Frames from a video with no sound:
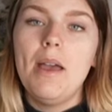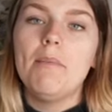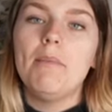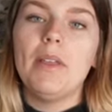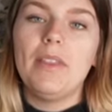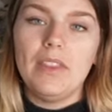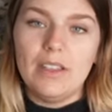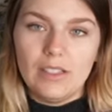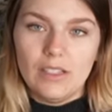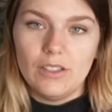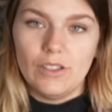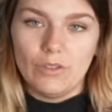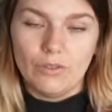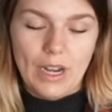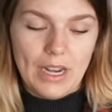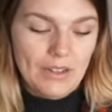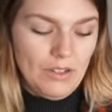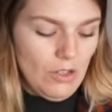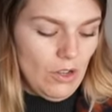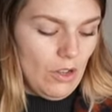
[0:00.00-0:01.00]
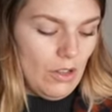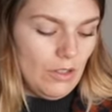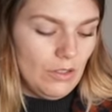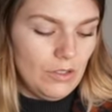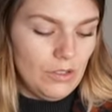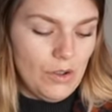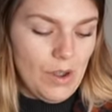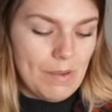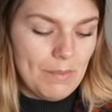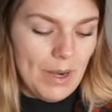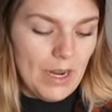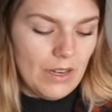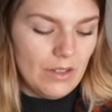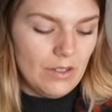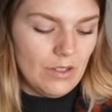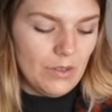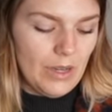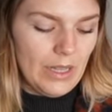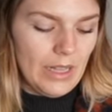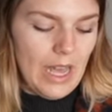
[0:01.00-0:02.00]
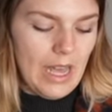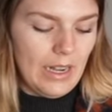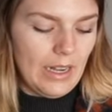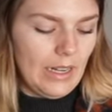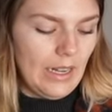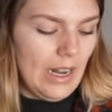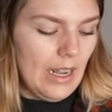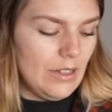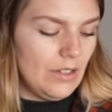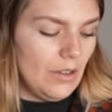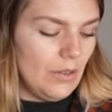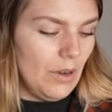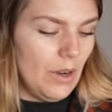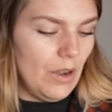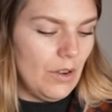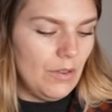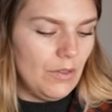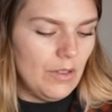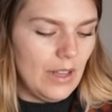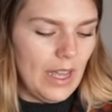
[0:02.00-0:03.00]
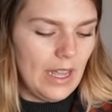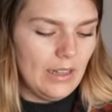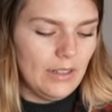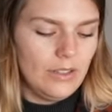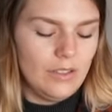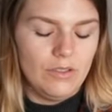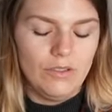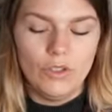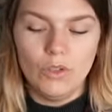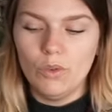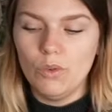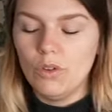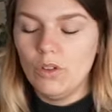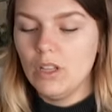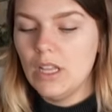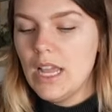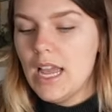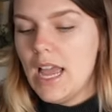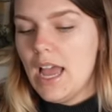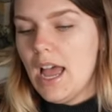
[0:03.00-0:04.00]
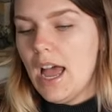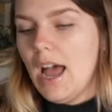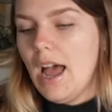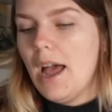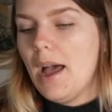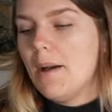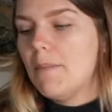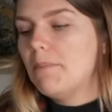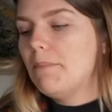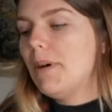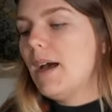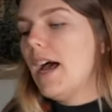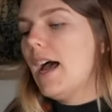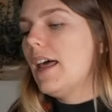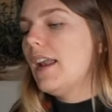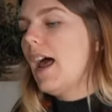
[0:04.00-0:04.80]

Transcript: But this is a rental, so I'm not doing that and I don't own that tool. But